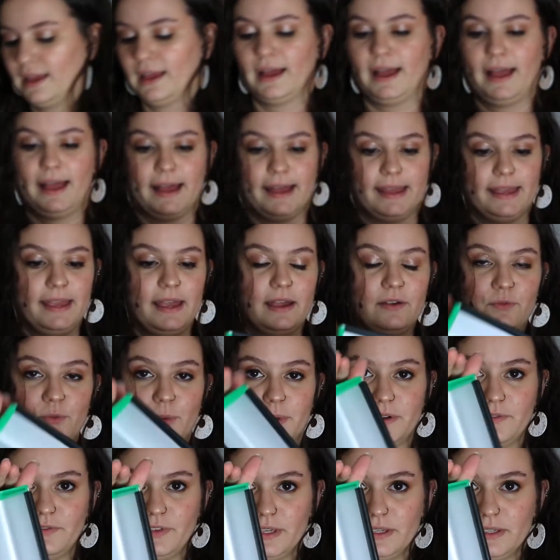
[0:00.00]
I have
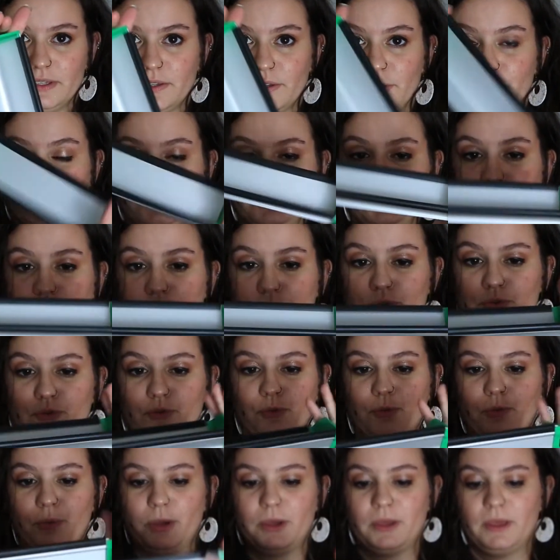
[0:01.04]
one of these little
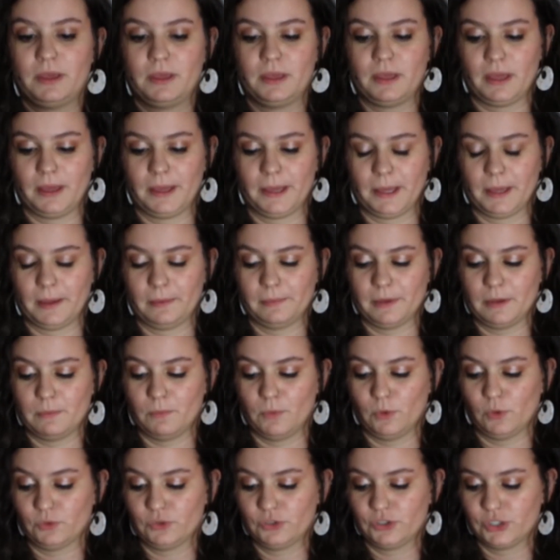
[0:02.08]
scoop
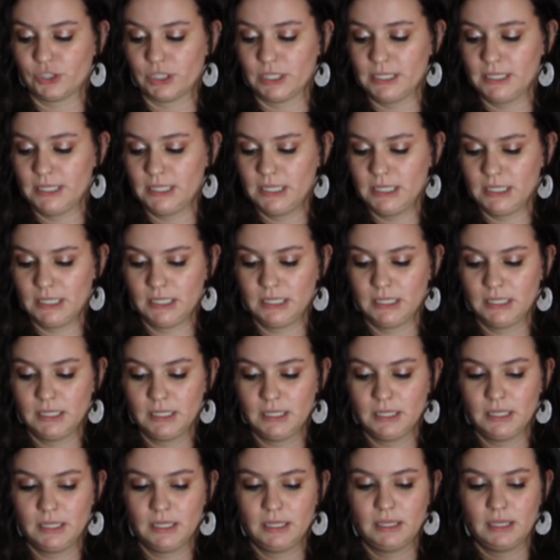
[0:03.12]
emulsion
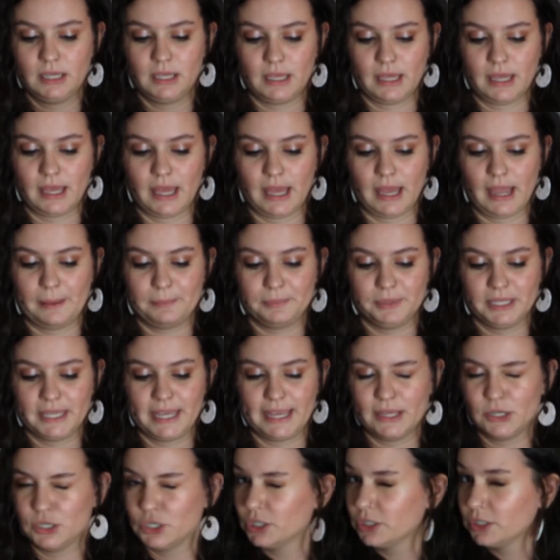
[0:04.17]

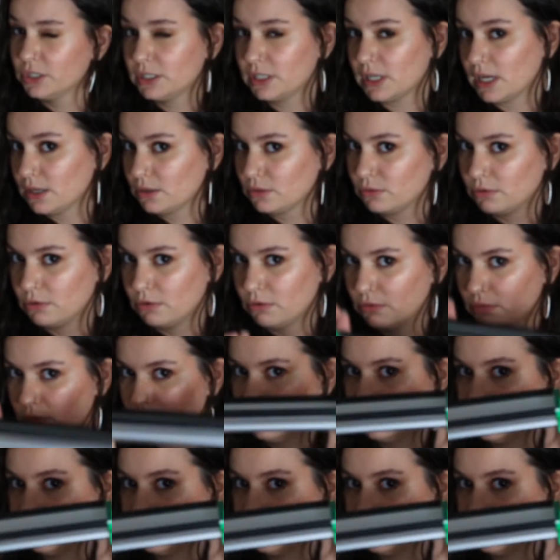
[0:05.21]
applicators. I don't know